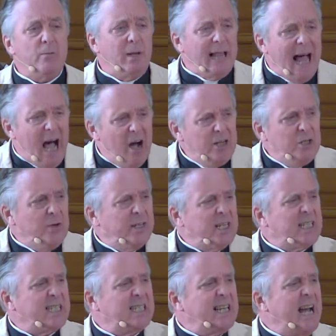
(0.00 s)
Well, how do you
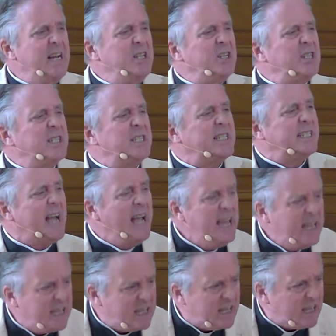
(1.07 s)
understand your
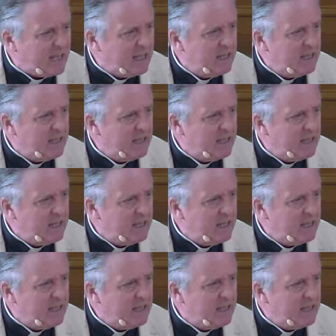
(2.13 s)
psyche?